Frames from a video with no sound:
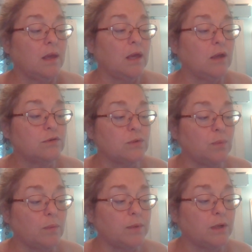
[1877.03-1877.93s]
Here's a
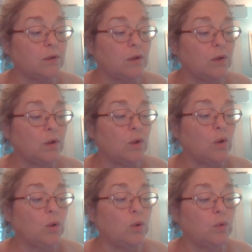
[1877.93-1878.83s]
woman
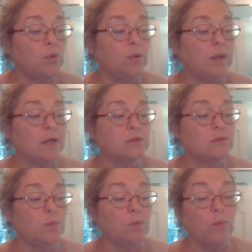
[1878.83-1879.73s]
who
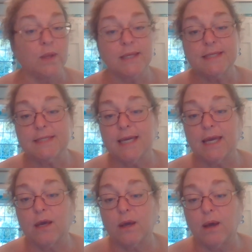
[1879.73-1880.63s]
is willing to
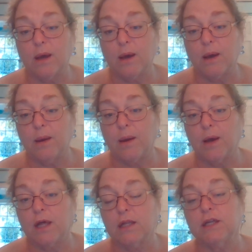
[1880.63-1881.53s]
take
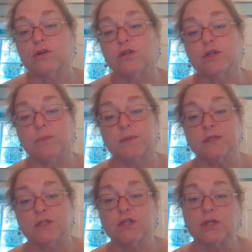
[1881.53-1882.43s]
a leadership
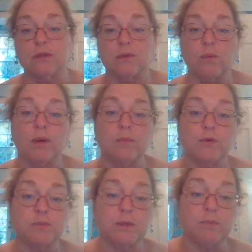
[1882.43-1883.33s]
position when
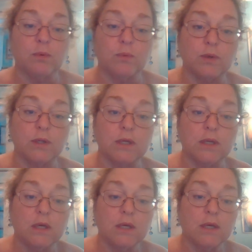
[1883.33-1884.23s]
most people would
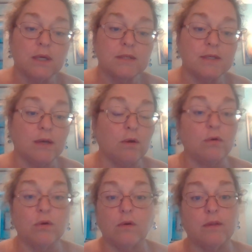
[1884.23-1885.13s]
say,
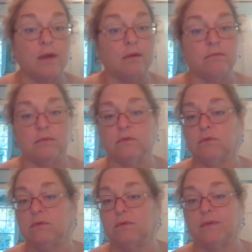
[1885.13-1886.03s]
oh no, um,
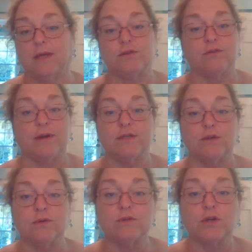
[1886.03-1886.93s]
that's
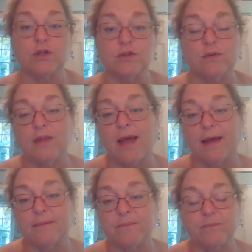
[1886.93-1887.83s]
crazy. Who's going to do that?